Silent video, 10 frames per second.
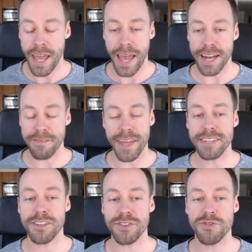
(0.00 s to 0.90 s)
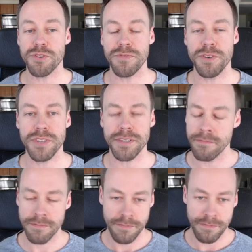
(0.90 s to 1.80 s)
And if that's still too confusing,
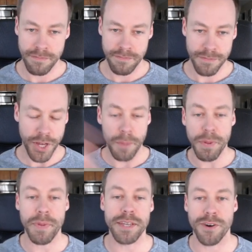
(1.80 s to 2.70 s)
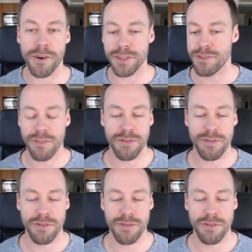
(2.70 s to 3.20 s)
copy paste all this,